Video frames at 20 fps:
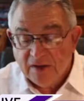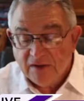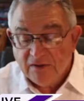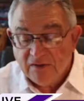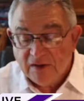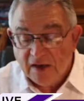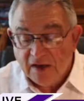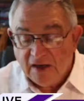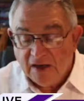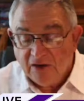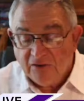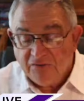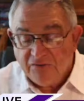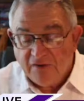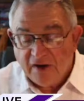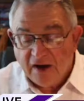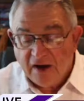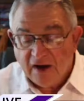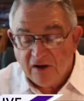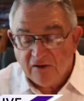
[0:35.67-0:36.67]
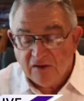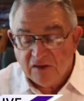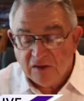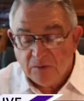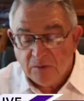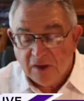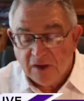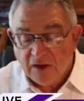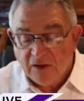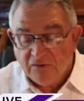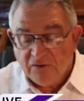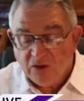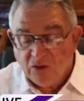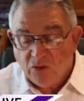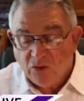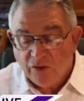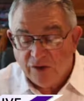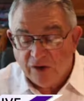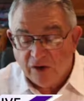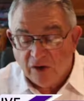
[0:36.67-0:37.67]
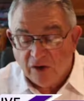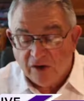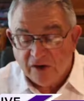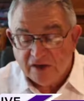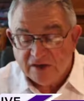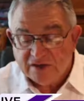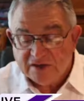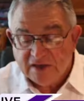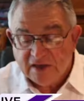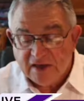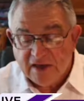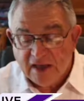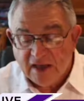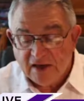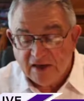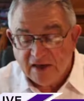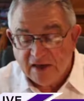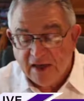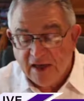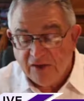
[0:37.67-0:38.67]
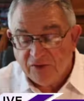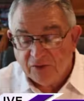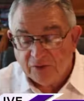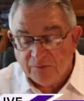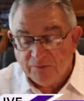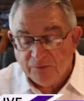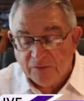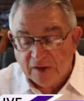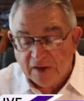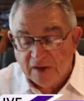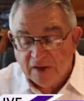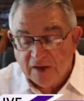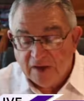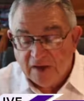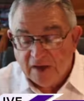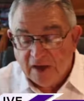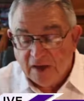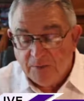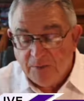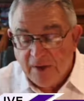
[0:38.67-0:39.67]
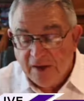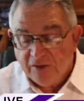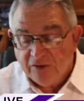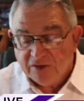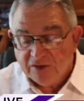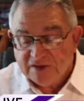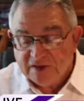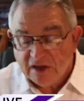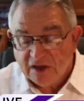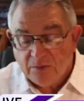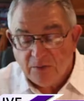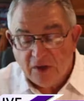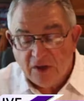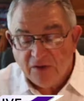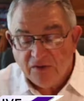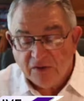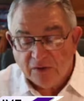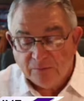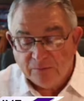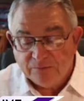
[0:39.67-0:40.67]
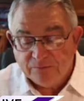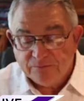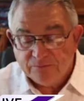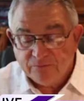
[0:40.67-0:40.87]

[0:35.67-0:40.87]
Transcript: They lit a fire in the middle of the courtyard and sat down together, and Peter sat among them.